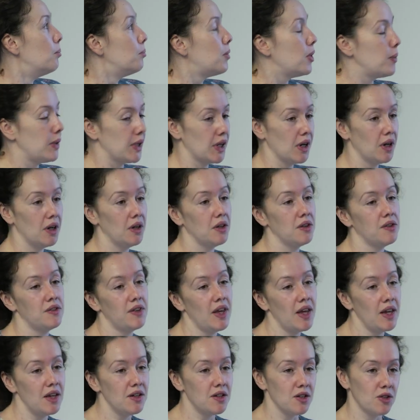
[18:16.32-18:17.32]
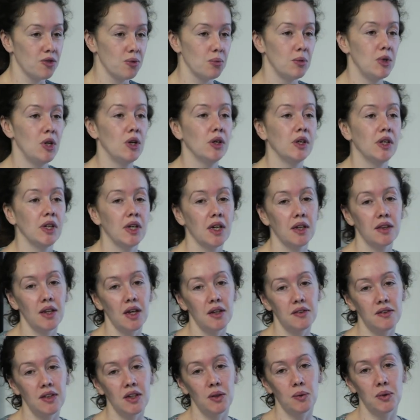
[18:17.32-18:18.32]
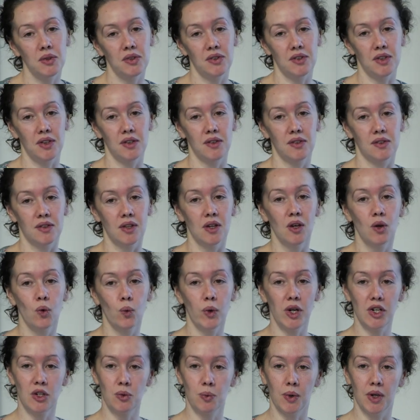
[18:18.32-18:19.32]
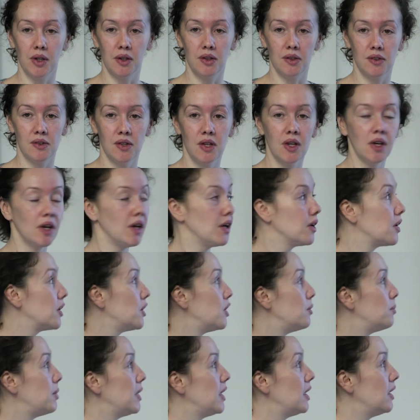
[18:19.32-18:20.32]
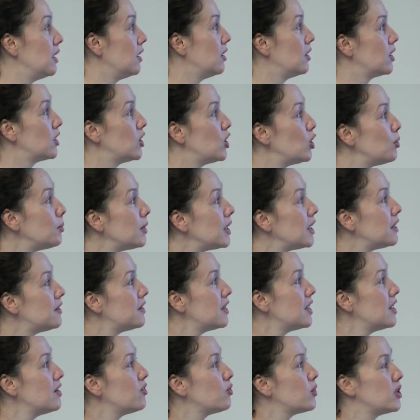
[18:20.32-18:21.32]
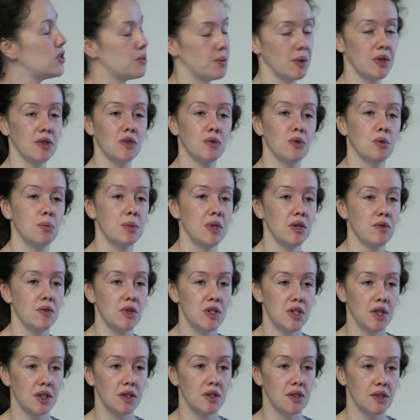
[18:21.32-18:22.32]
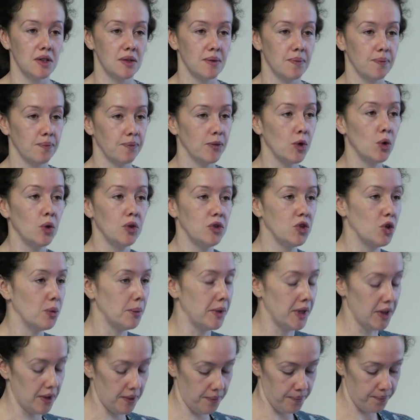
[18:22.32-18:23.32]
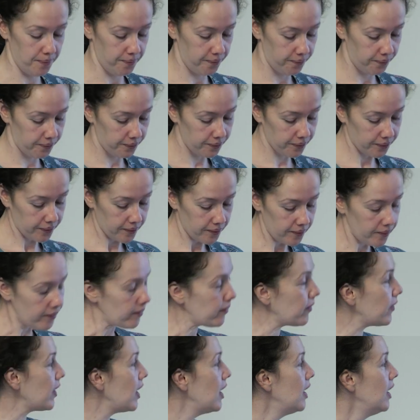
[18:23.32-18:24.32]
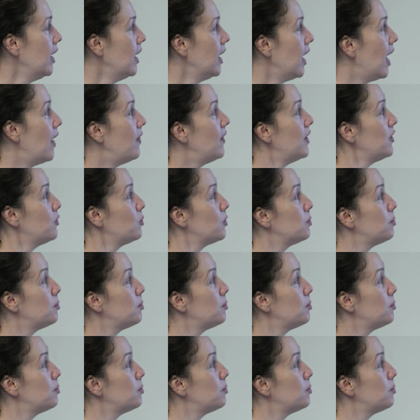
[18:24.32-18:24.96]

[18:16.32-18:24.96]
but we can't say just from looking at their sequences which ones are going to be cumulative, which ones will be redundant or dominant. And this